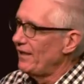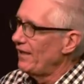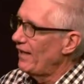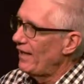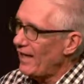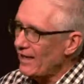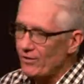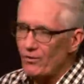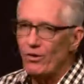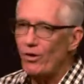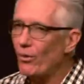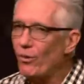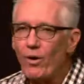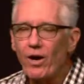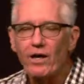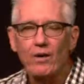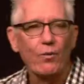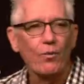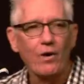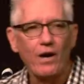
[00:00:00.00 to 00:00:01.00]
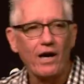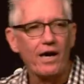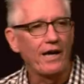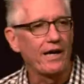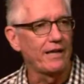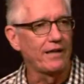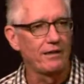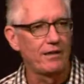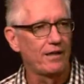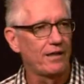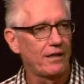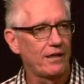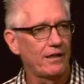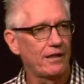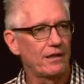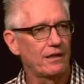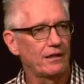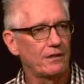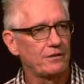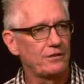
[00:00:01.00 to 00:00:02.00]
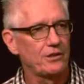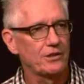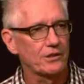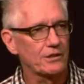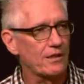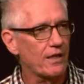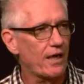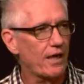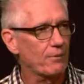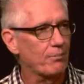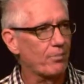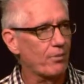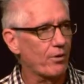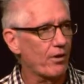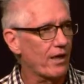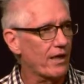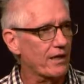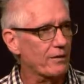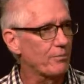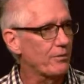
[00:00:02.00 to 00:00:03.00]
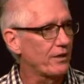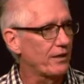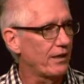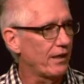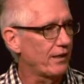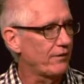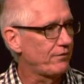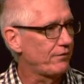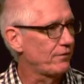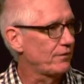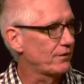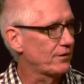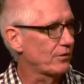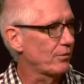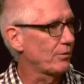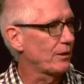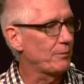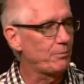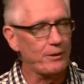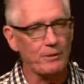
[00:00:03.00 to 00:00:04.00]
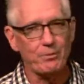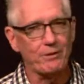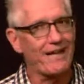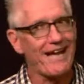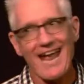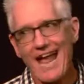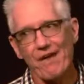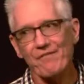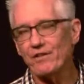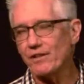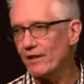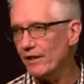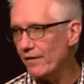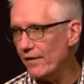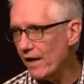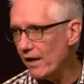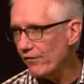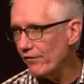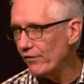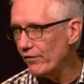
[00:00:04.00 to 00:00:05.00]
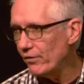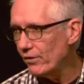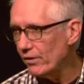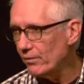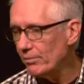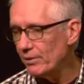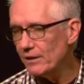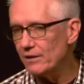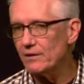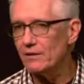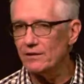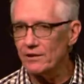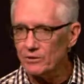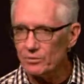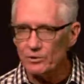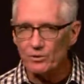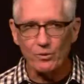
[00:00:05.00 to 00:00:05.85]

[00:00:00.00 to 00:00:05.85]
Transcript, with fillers: I don't know why, why. Uh, just God prodded me. I, so many people I haven't done that for, but this was